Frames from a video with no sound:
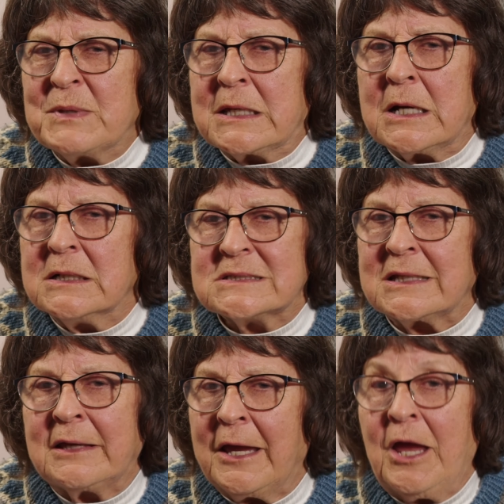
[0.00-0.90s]
because
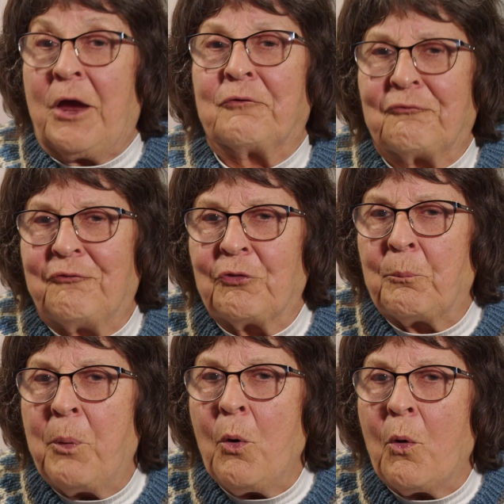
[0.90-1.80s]
he cared for
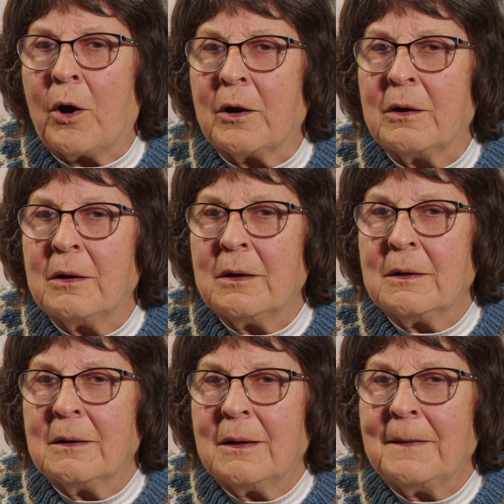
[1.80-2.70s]
the poor,
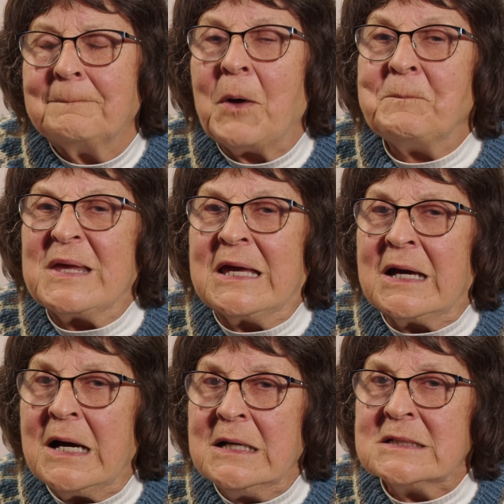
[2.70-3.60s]
but
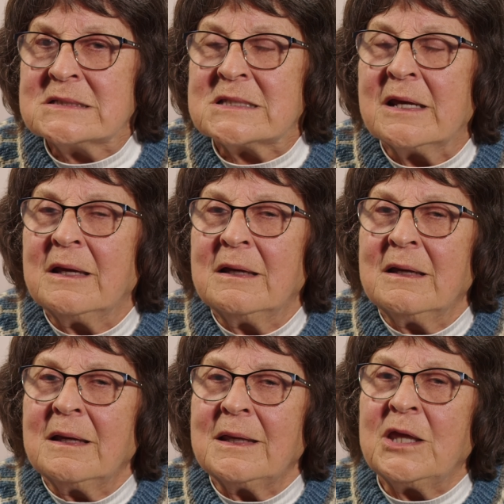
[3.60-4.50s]
because
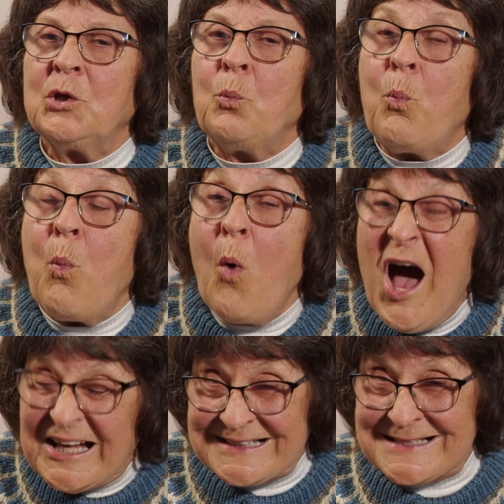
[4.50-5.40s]
he
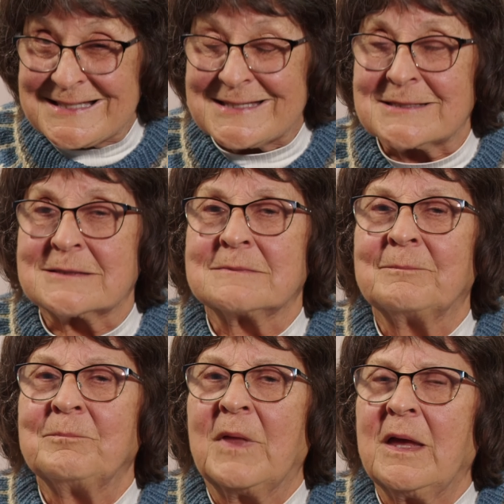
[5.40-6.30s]
was
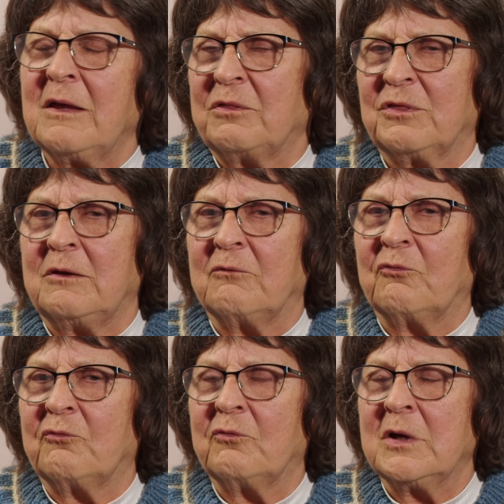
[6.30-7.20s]
a
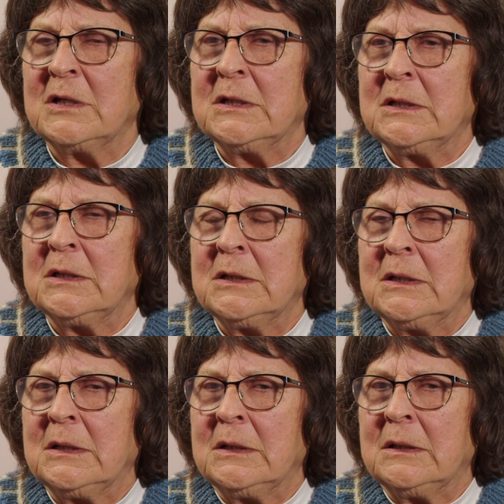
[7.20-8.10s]
thief.
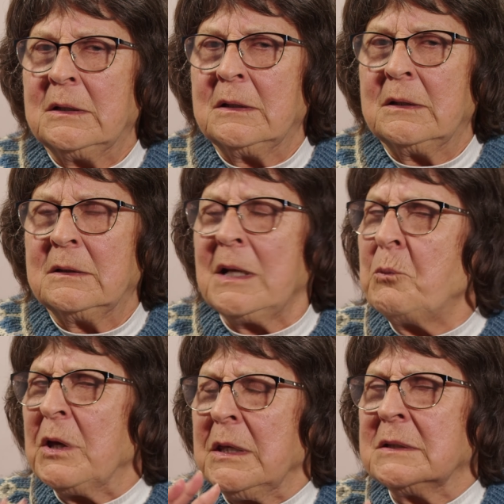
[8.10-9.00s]

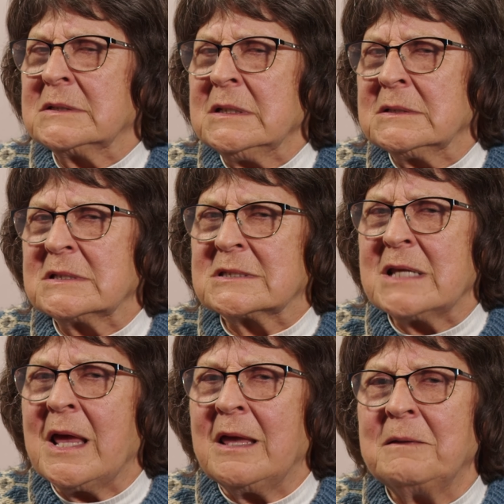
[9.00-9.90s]
Now, it didn't
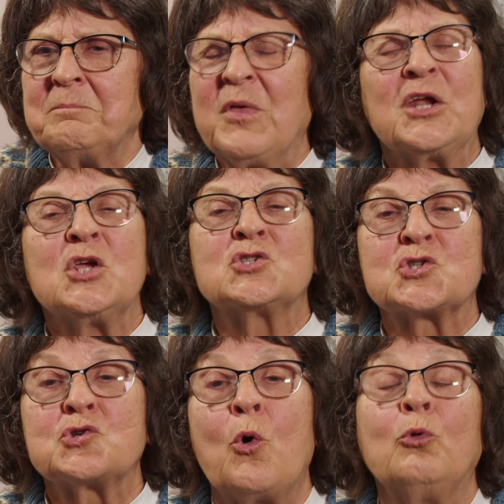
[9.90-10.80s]
say that he
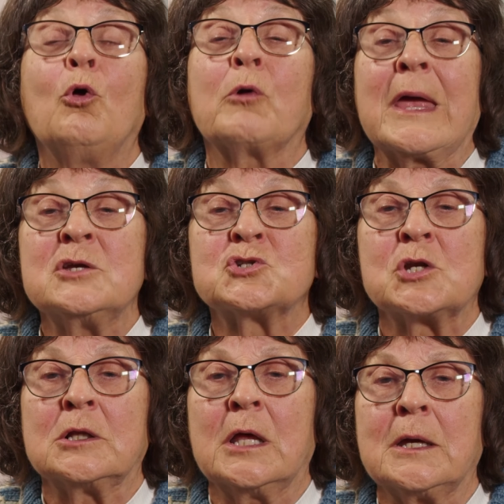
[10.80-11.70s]
stole
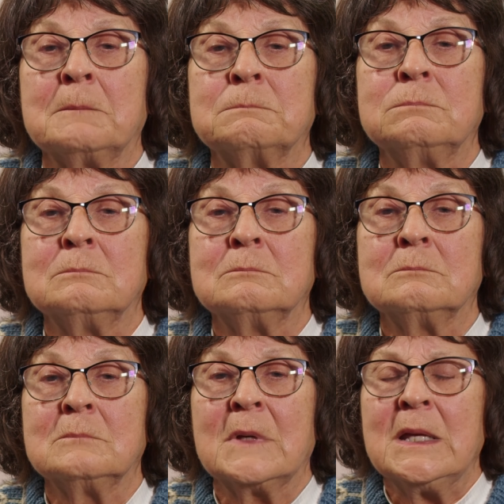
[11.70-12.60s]
occasionally.
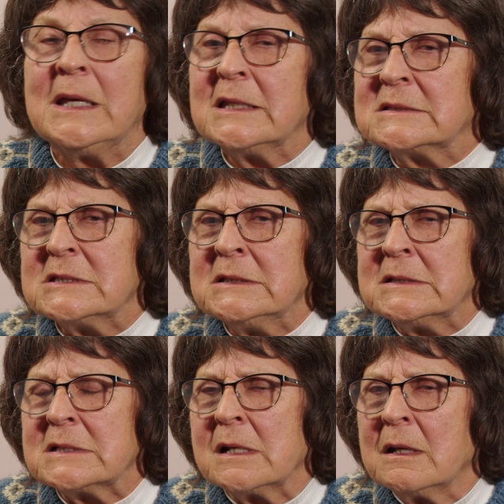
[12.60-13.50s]
It didn't